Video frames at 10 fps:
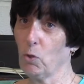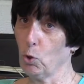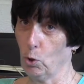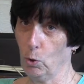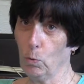
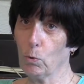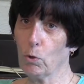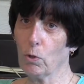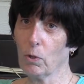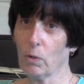
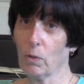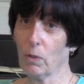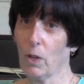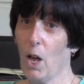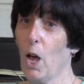suits,
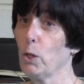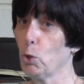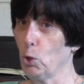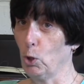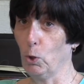
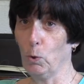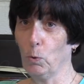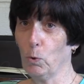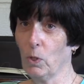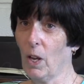
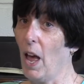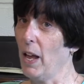shoes,